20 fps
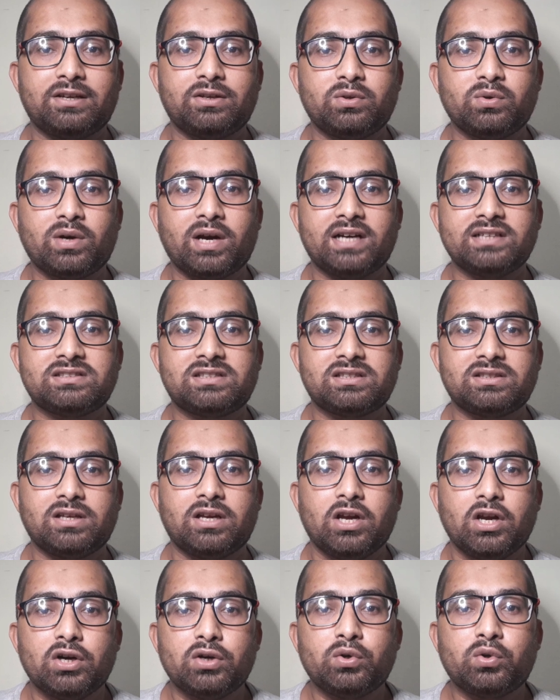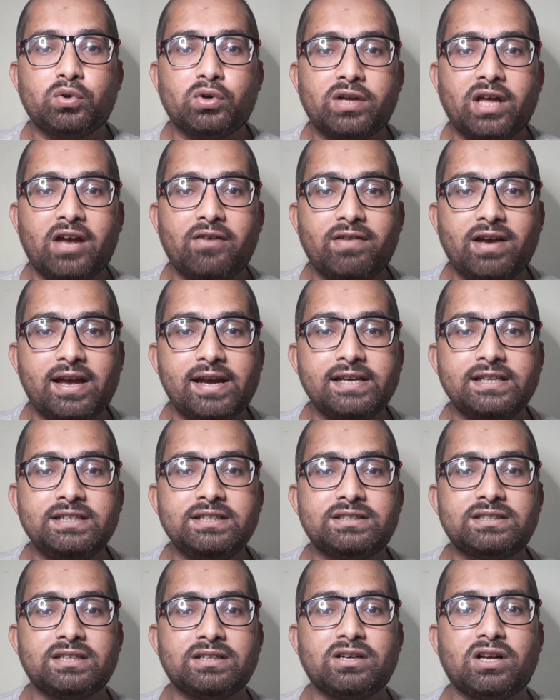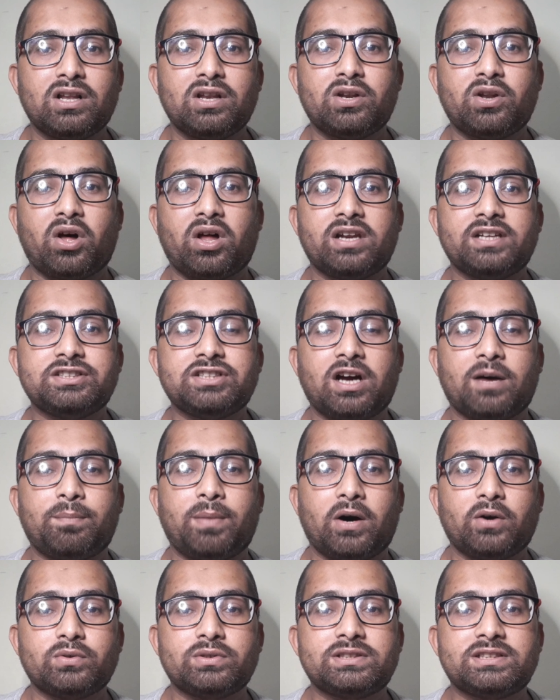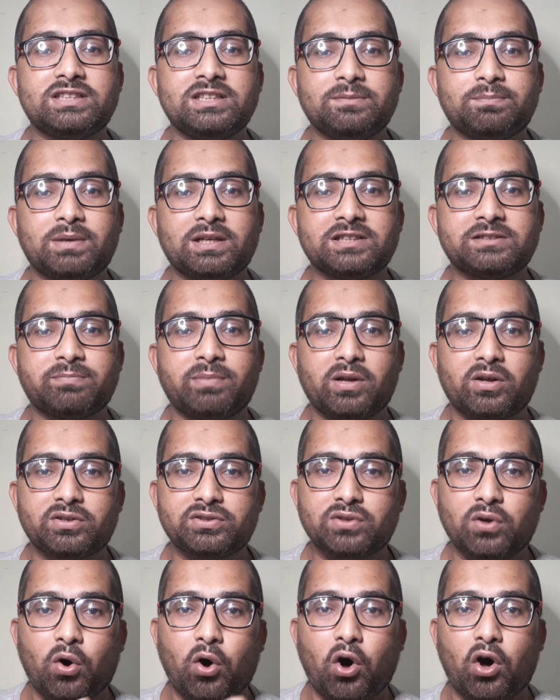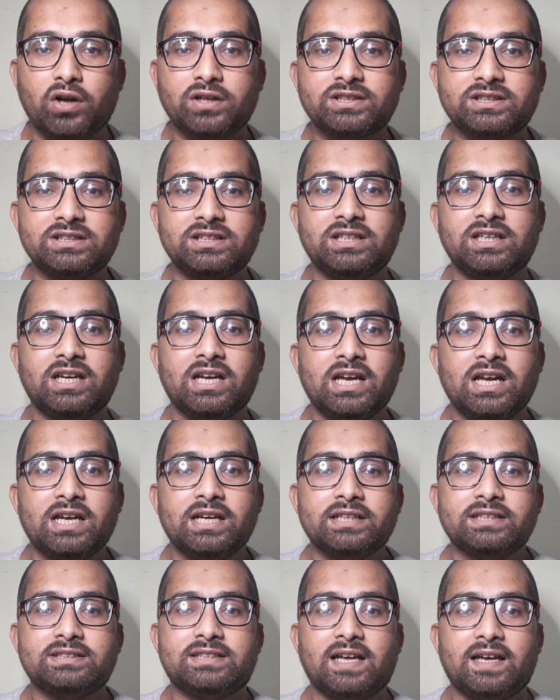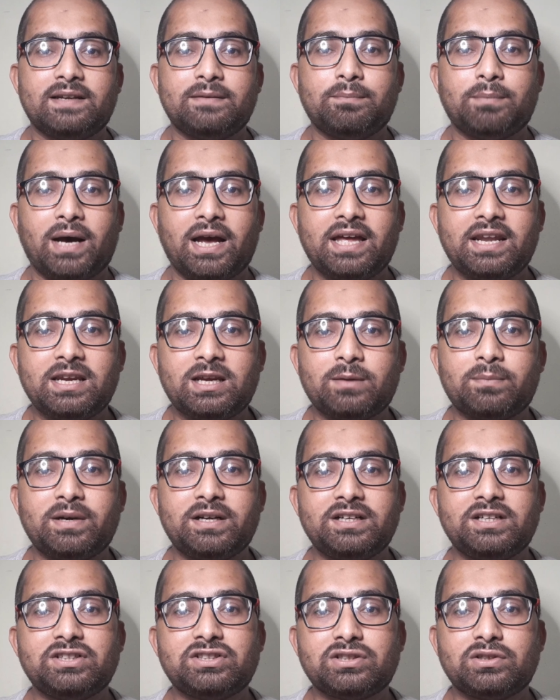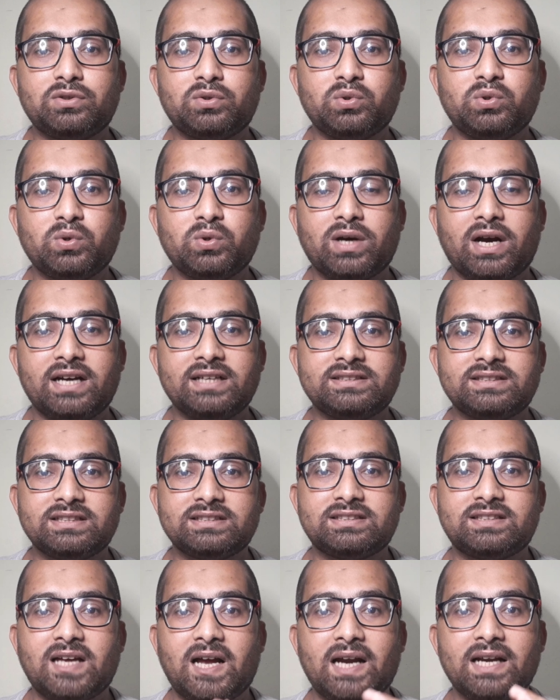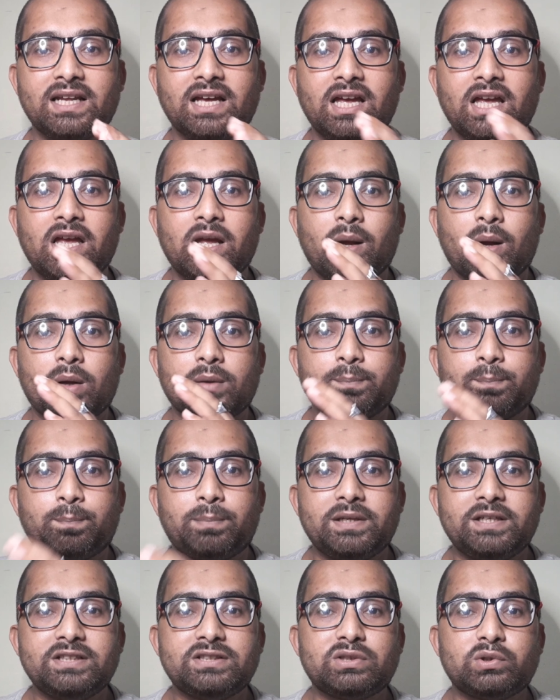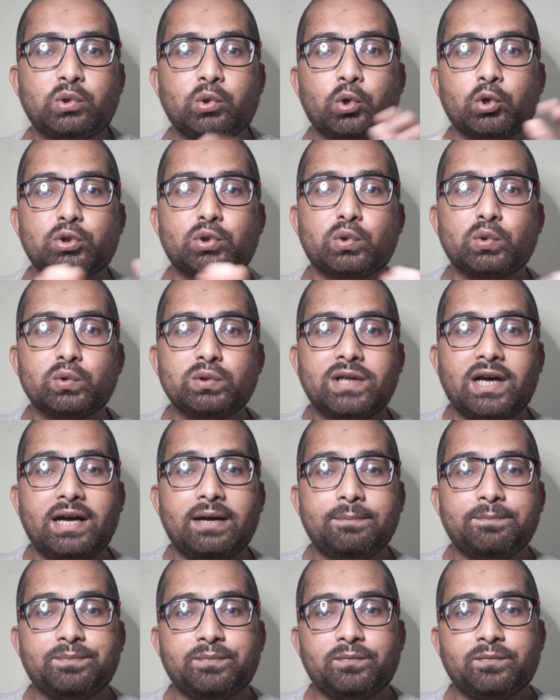you guys do not have any single knowledge about C++ or C, then my recommendation to you guys is that please go through the